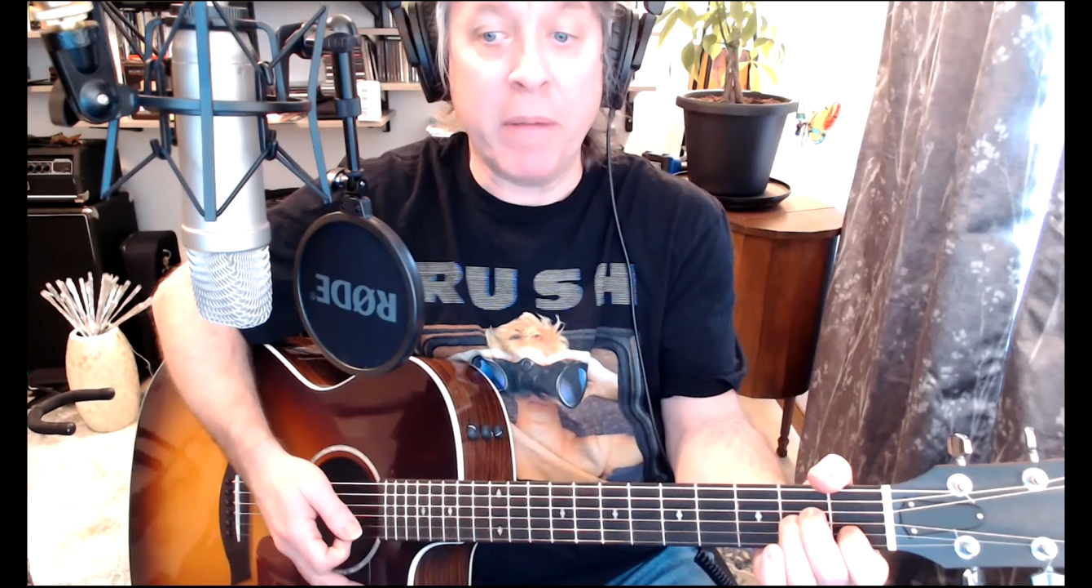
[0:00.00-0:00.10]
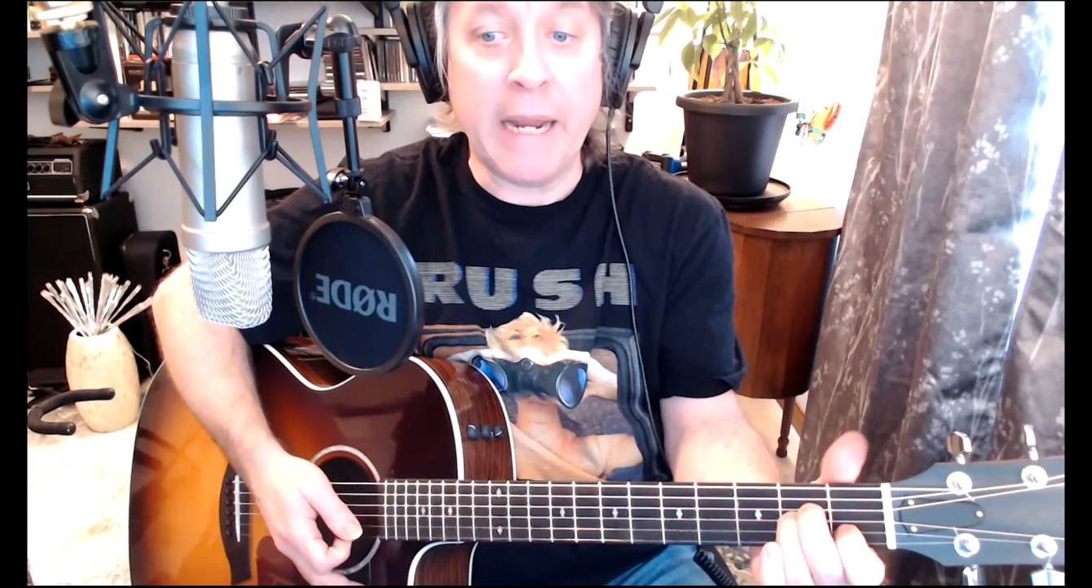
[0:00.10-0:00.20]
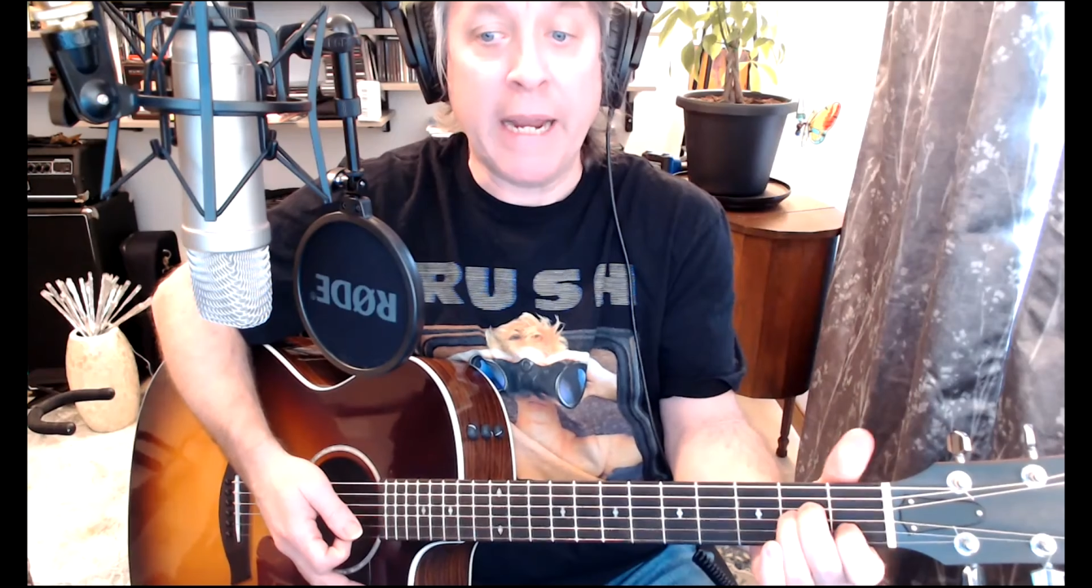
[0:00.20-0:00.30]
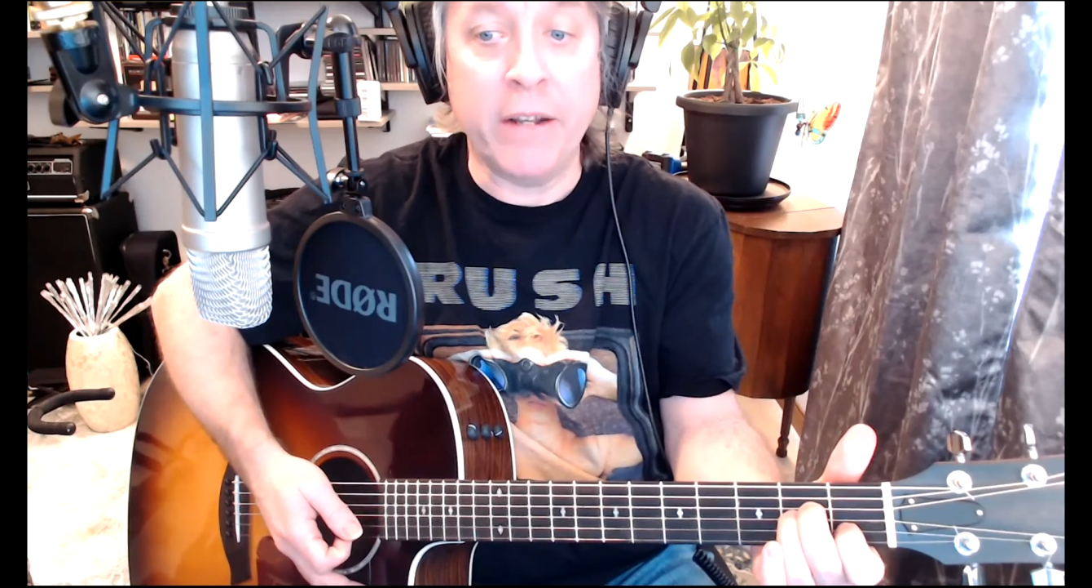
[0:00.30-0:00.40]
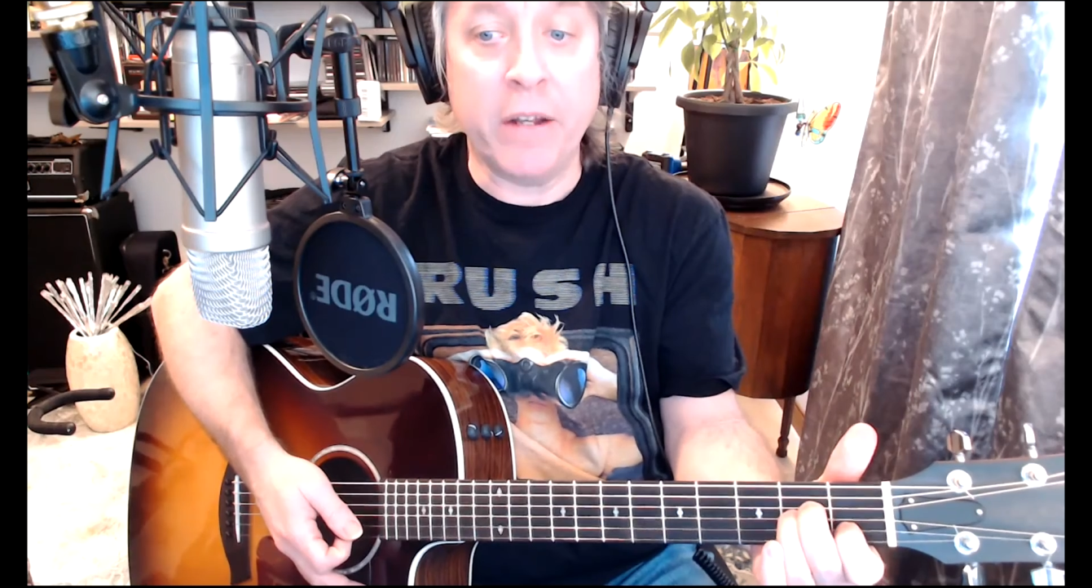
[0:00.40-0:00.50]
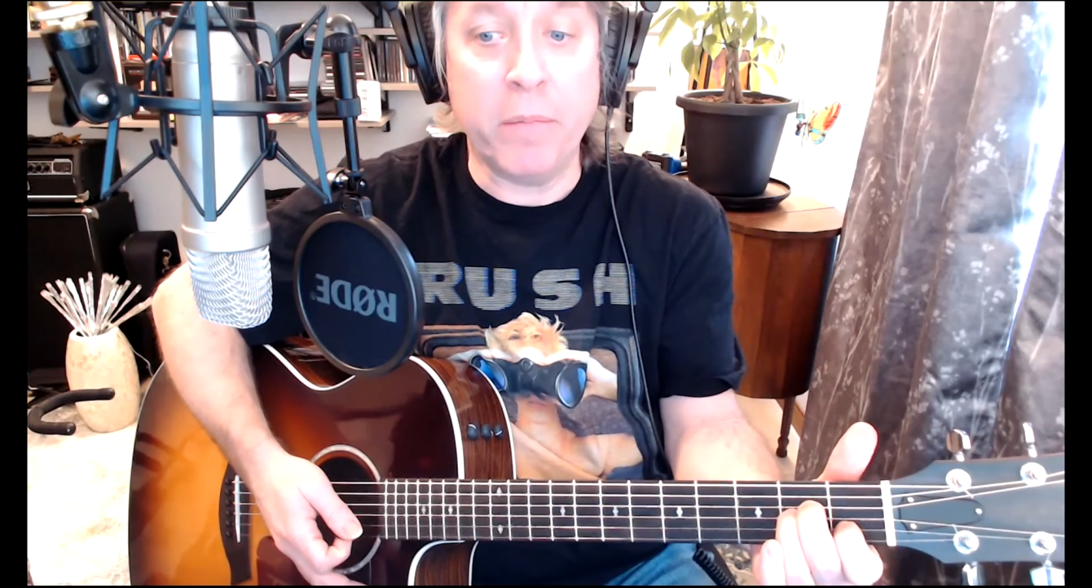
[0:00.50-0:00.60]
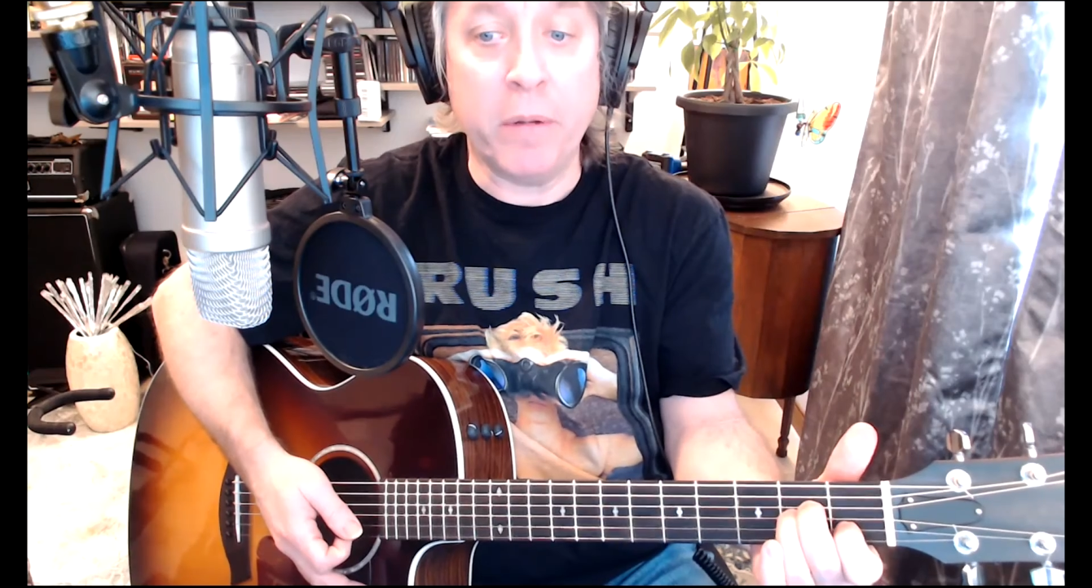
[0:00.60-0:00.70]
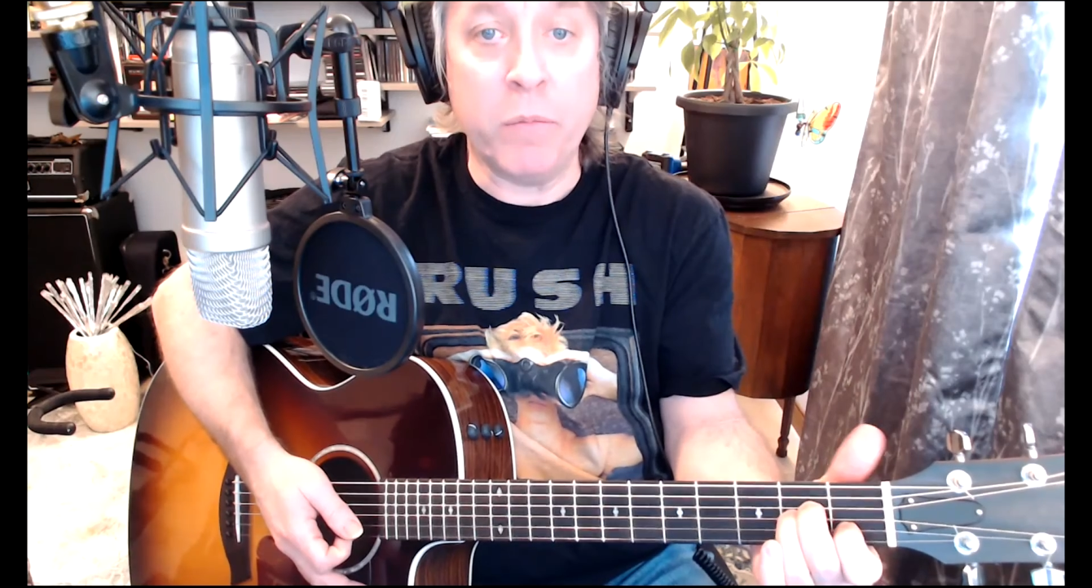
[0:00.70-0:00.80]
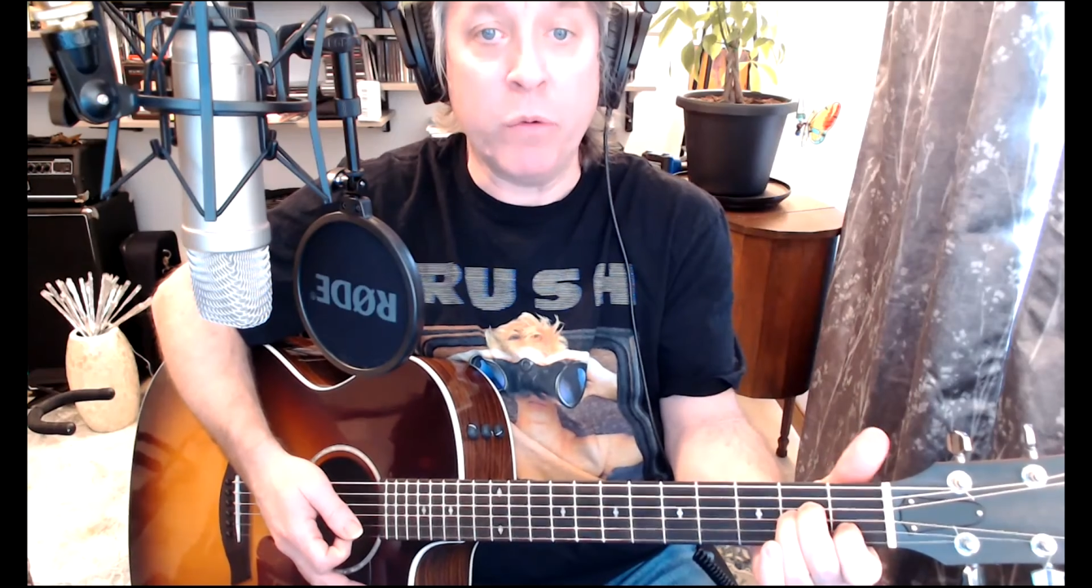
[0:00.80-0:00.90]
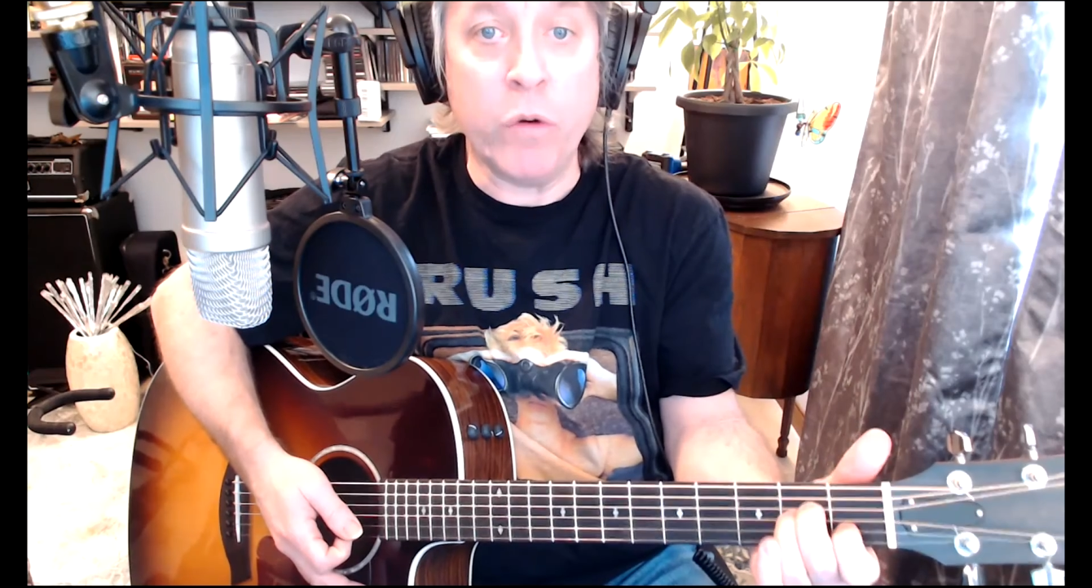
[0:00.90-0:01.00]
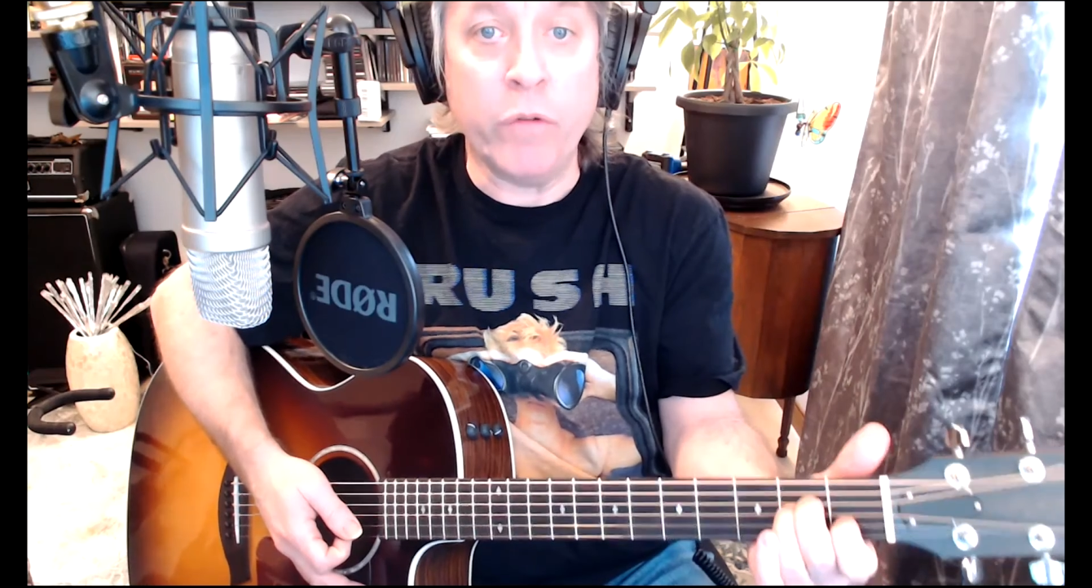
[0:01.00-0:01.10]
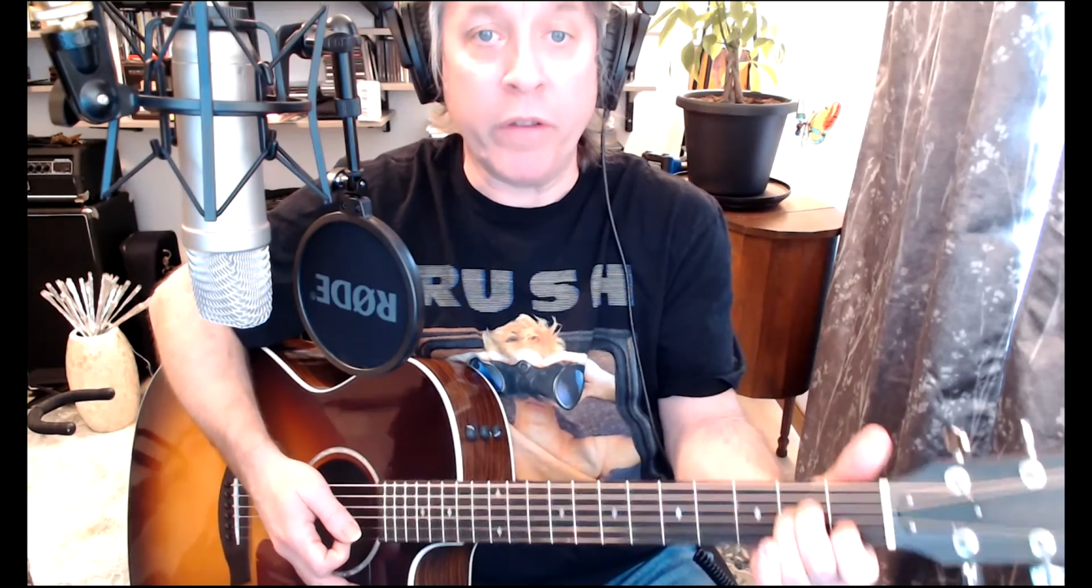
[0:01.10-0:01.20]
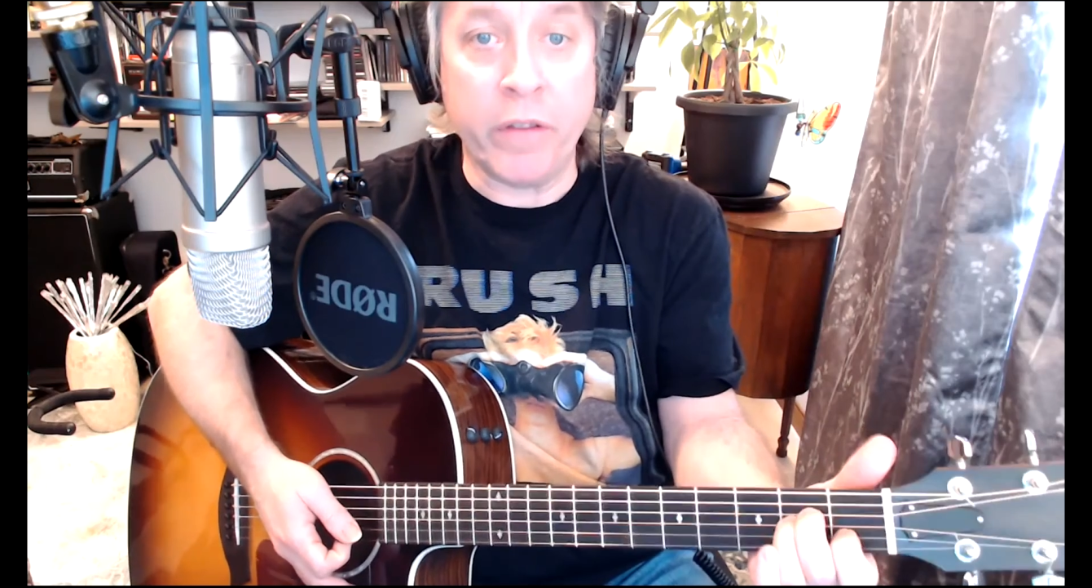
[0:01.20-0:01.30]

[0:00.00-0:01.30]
my hand up and moved